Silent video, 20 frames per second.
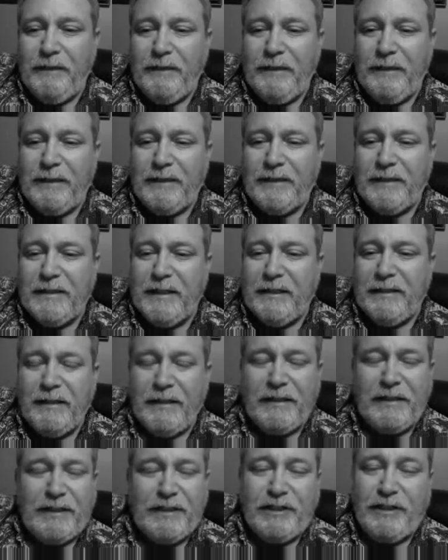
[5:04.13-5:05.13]

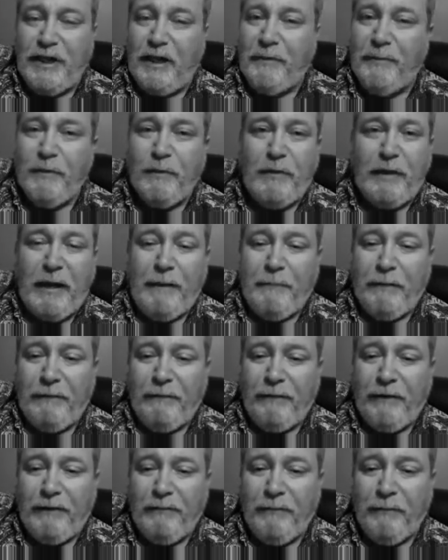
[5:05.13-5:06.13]
this job, it would not be
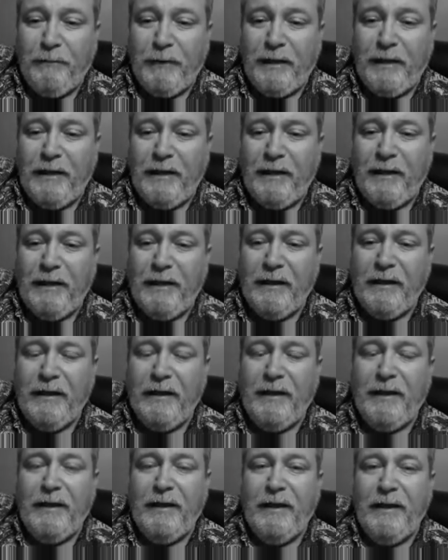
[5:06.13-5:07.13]
for everybody.
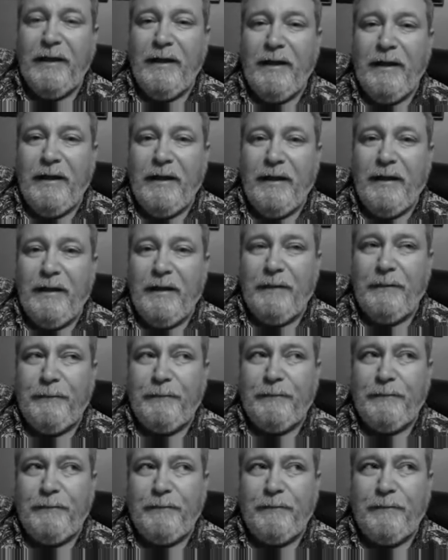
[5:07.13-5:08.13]

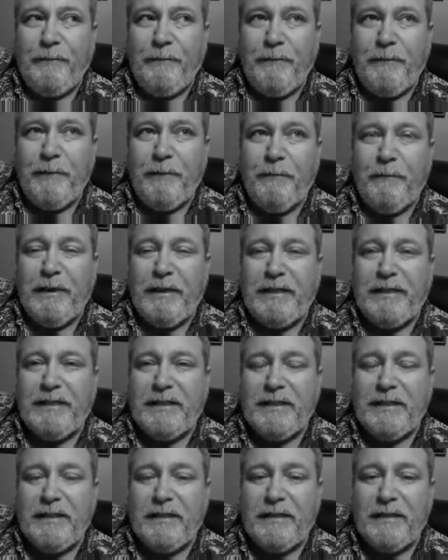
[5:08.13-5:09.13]
But
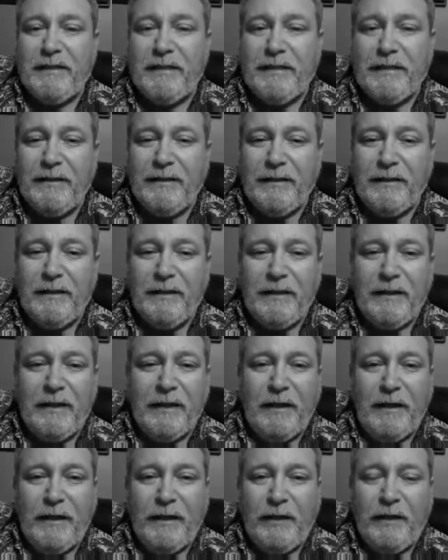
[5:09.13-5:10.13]

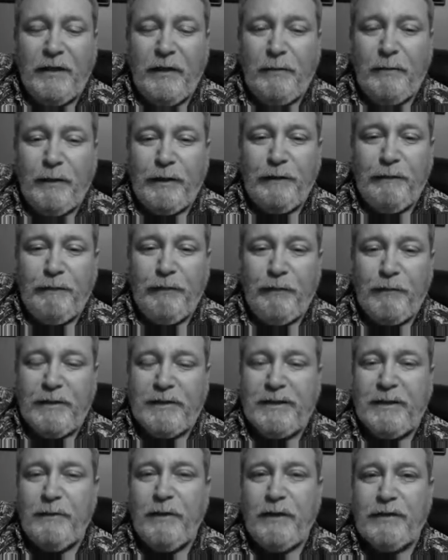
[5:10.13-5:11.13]
I'm looking forward to
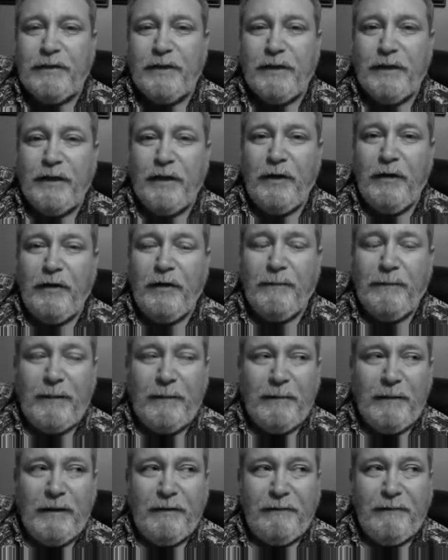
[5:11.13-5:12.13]
see where it's going to go, and
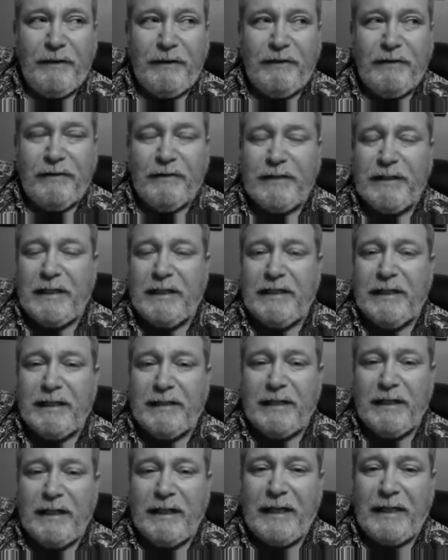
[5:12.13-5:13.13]
maybe if I do decide to
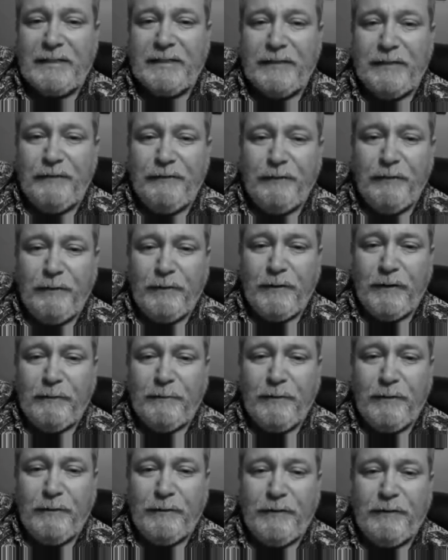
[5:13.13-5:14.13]
take that last interview with the
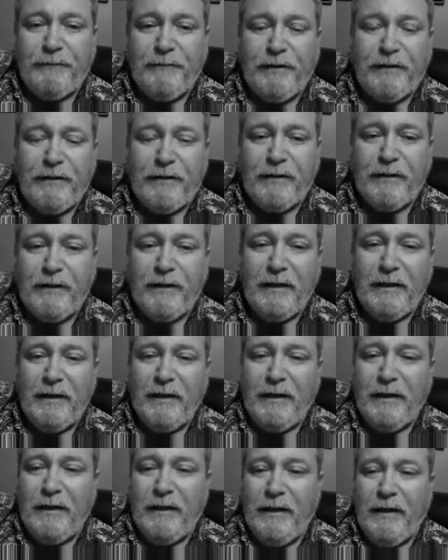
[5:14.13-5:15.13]
public defender,
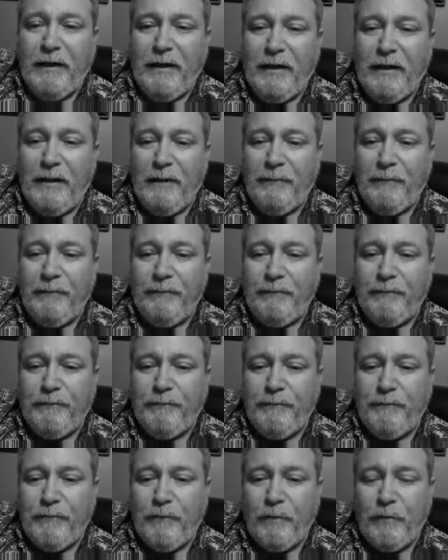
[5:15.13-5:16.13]

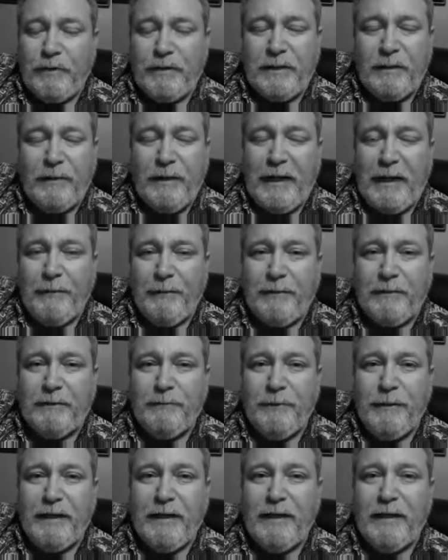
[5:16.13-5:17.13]
we'll see what happens.
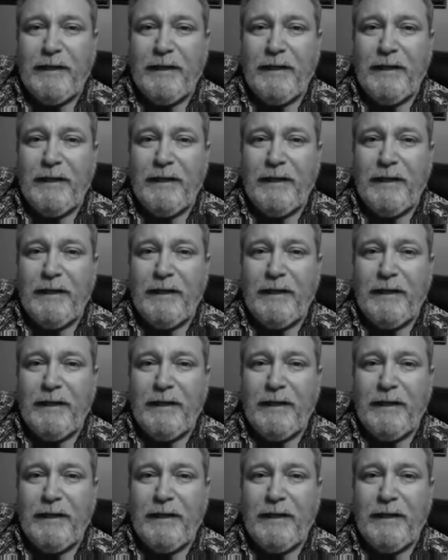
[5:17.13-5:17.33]
But